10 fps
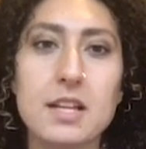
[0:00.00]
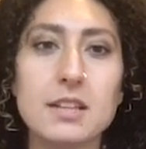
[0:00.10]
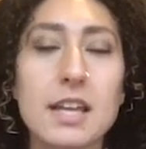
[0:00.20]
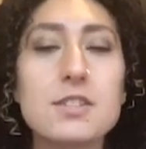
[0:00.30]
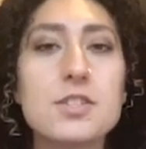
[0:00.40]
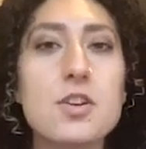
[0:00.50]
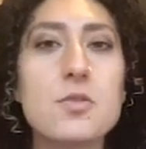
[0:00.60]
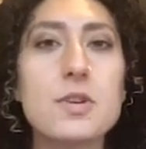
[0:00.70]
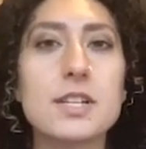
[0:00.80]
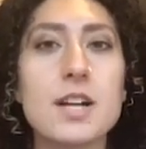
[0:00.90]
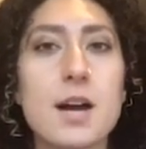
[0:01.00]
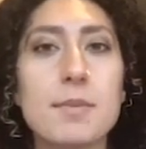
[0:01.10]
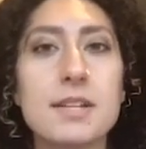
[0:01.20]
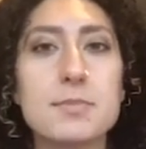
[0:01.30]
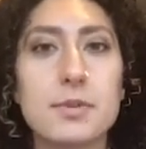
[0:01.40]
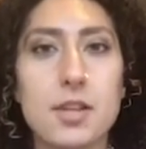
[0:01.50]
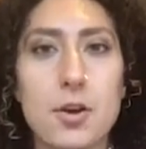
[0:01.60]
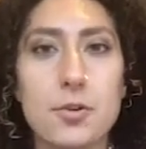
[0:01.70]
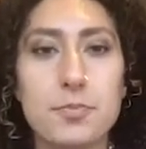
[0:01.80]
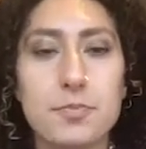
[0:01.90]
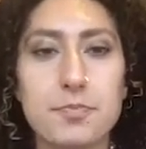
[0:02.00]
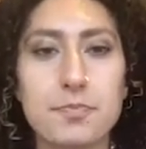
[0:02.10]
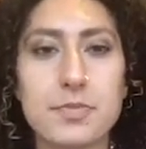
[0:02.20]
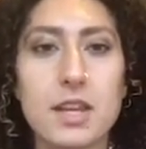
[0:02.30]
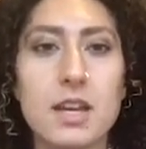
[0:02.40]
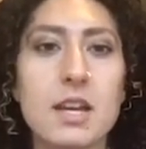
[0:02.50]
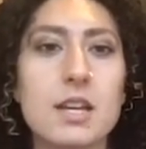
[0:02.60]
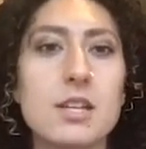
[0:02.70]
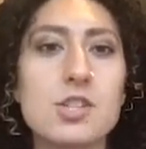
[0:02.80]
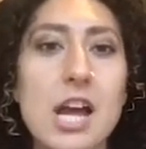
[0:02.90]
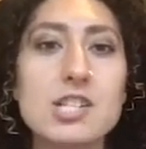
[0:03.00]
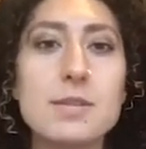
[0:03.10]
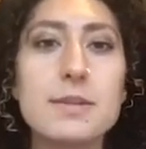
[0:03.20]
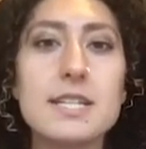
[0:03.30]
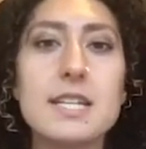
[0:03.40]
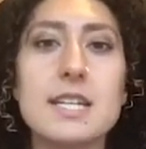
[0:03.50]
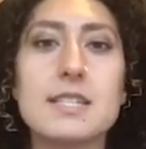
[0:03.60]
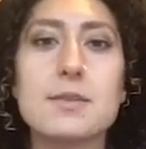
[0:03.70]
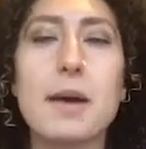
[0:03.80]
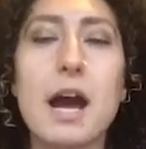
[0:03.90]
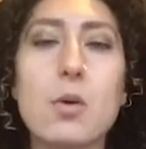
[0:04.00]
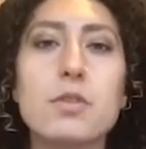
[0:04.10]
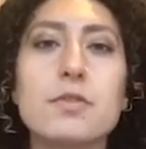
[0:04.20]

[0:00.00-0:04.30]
Let us know in the comments below. ChatGPT is a powerful